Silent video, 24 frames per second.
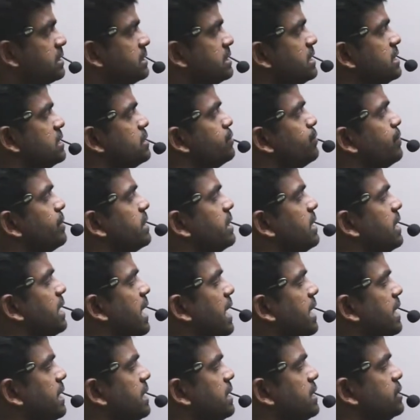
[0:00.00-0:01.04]
Just with the
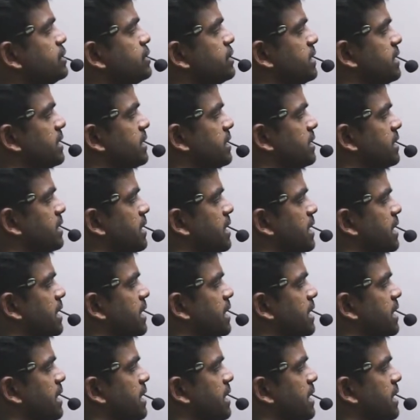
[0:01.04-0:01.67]
condition.